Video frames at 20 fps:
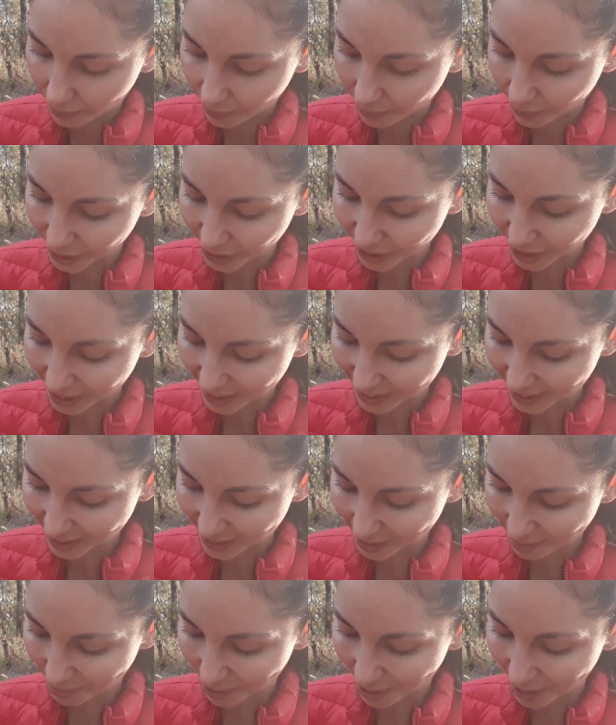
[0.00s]
which doesn't
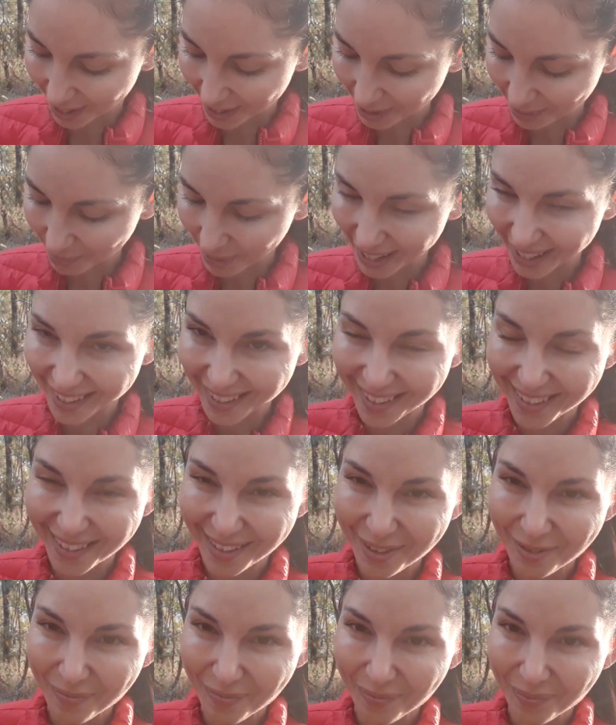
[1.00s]
surprise me,
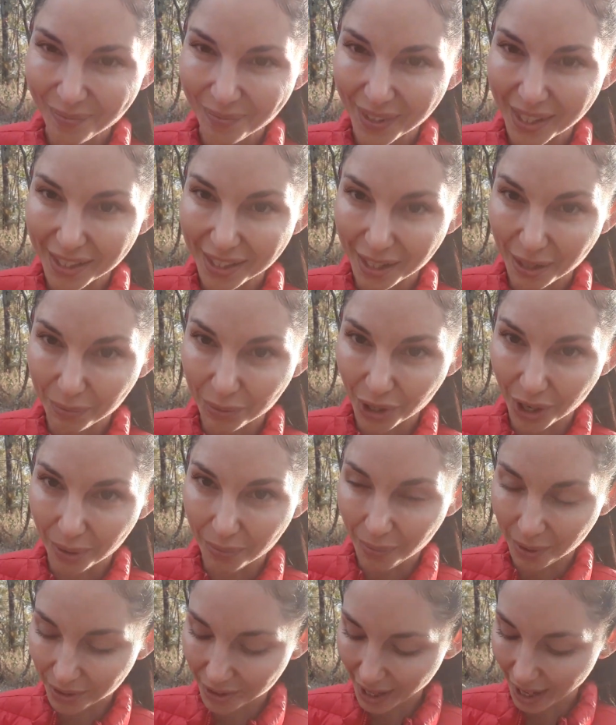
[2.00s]
because
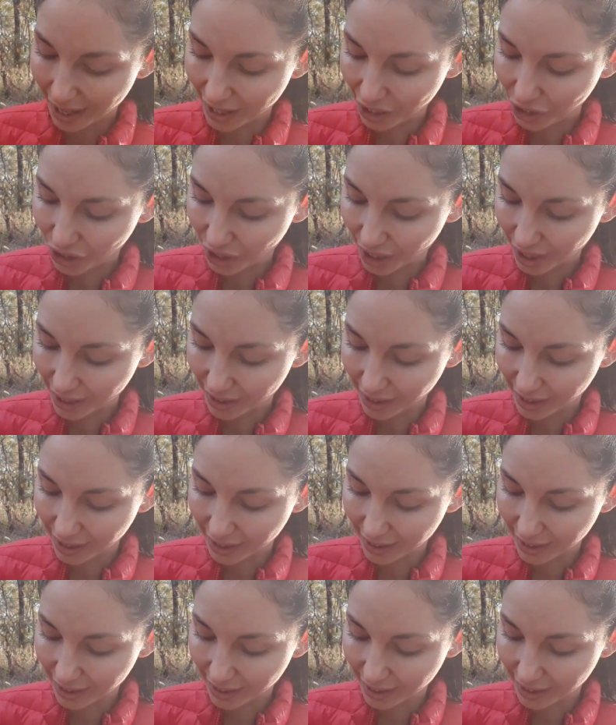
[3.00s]
sometimes energy is